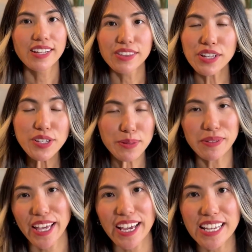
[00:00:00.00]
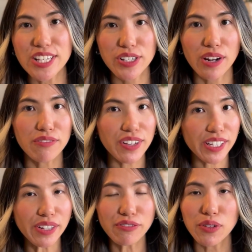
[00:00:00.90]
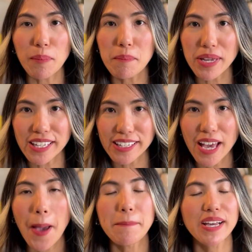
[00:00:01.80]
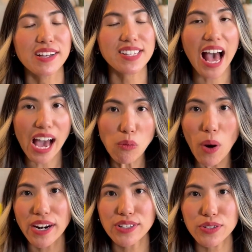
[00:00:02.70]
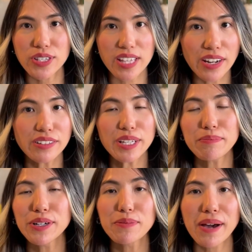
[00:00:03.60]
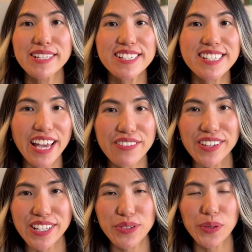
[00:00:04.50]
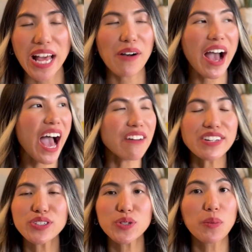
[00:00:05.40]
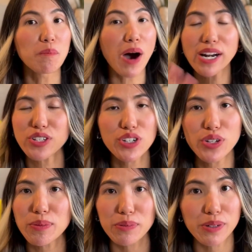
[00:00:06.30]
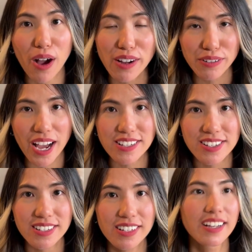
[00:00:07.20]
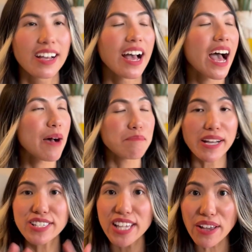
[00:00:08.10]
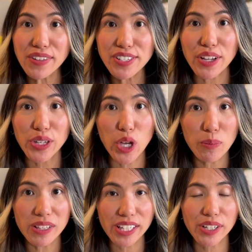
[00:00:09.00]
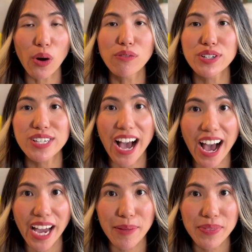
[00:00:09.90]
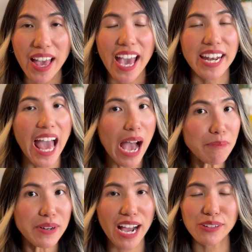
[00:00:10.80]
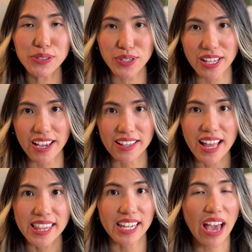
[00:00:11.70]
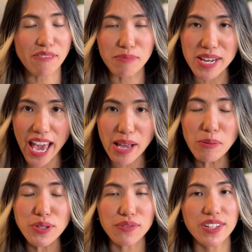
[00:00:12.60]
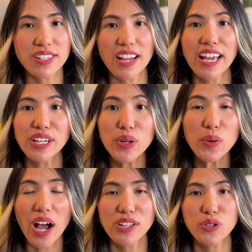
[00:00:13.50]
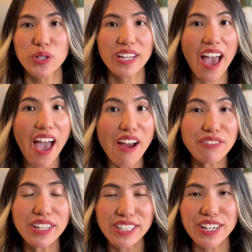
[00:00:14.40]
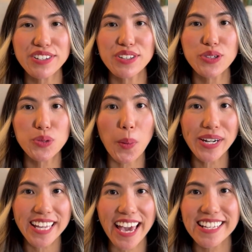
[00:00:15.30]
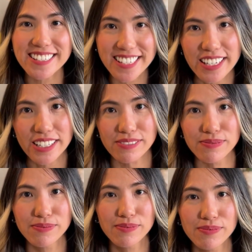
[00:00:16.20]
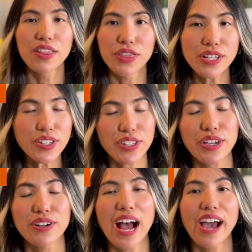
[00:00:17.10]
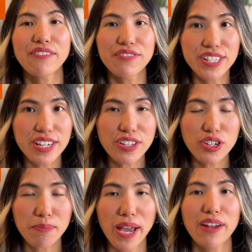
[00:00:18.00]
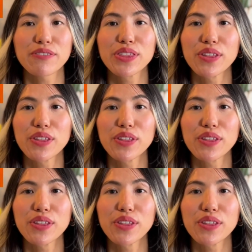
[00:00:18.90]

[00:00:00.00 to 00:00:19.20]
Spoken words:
This plan is convenient for me because I wanted to steadily build my savings without having to monitor the progress. My savings accumulated over time, and I'm proud to say that I've been able to visit a new country every year since 2018. This year, I visited Japan for the